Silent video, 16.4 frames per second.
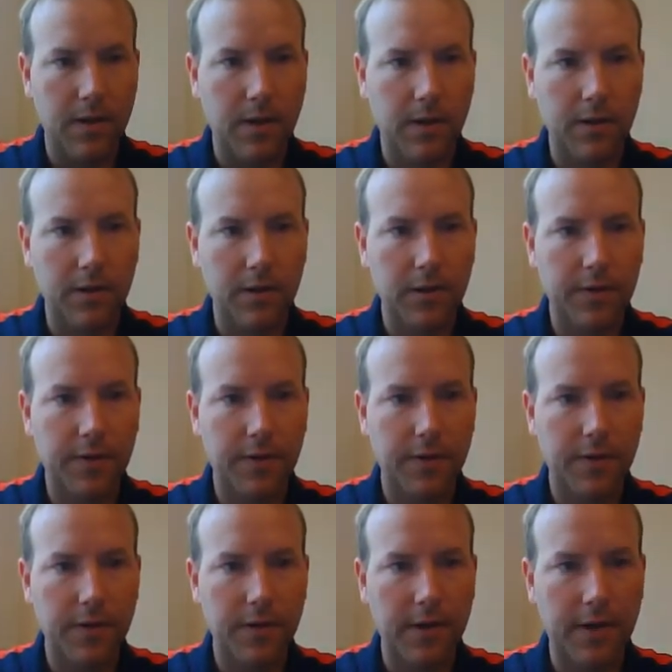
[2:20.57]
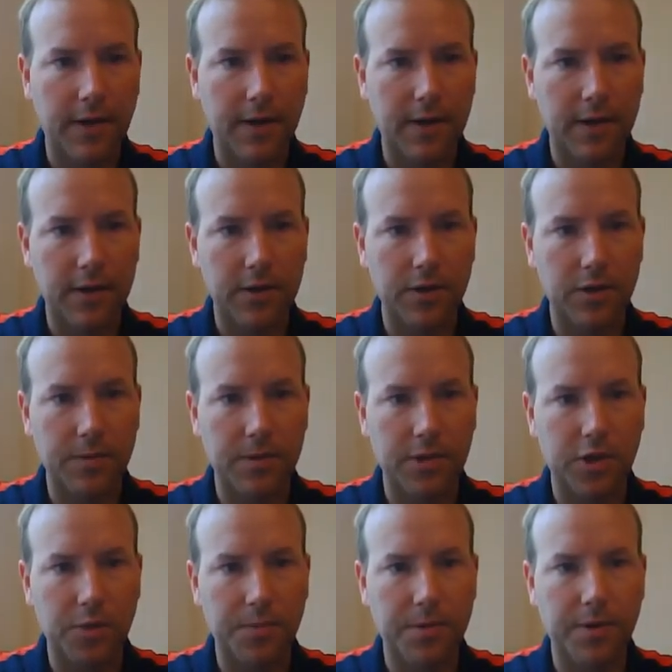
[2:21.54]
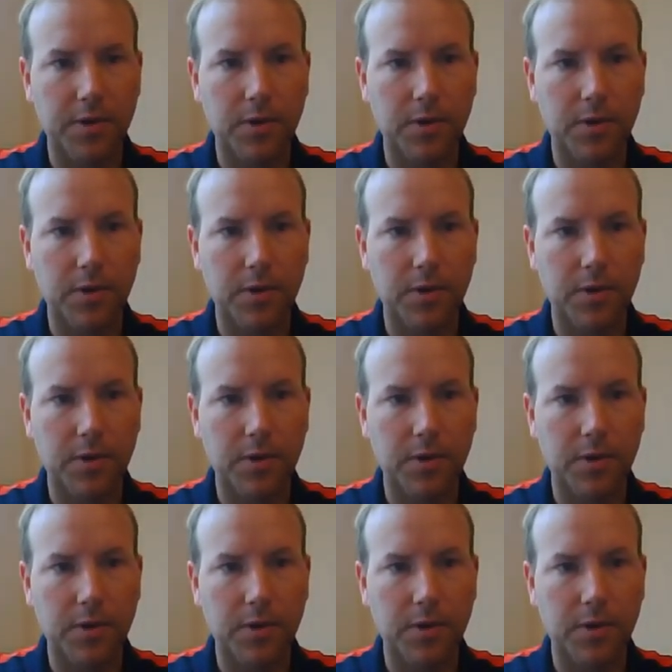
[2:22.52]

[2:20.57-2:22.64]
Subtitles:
and look, and it shows me the Jupyter